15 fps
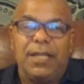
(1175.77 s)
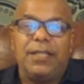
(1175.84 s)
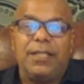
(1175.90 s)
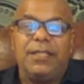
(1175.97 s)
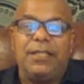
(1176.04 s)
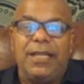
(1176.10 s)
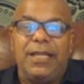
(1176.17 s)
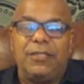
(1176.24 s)

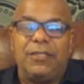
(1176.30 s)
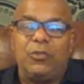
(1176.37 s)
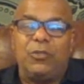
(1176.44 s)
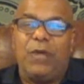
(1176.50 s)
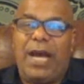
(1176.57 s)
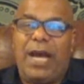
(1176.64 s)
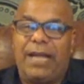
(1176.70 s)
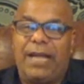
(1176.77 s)
yes, you
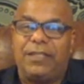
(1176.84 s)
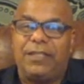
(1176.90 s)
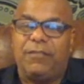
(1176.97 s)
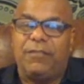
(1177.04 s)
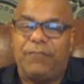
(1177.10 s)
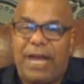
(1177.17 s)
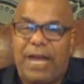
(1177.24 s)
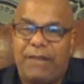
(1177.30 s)
had the
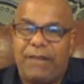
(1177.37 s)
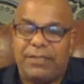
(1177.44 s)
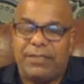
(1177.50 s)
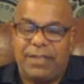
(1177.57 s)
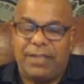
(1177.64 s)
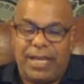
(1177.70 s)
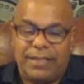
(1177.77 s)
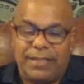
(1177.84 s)

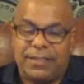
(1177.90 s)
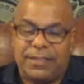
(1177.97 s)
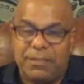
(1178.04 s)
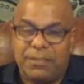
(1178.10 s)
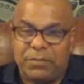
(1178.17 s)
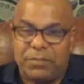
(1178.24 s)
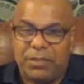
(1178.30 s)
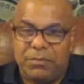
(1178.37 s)
virus-like
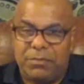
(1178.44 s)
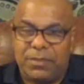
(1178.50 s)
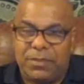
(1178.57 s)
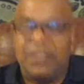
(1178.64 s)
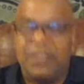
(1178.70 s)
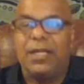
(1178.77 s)
symptoms.